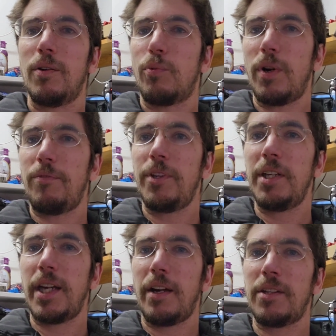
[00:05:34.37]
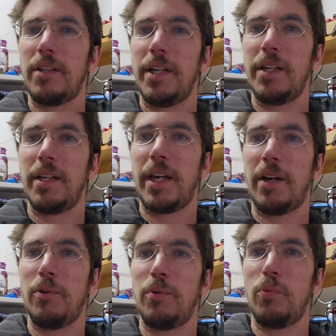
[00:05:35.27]
Roughly calculated
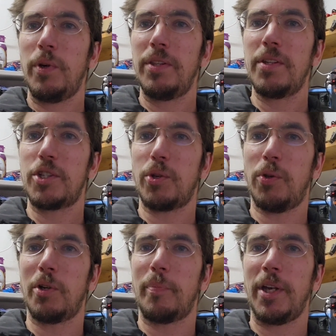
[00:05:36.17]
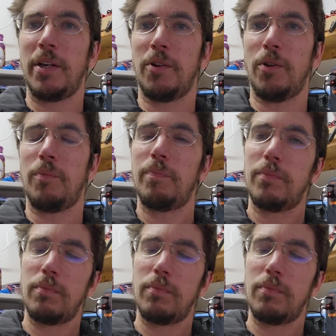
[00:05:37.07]
out with the solar panel,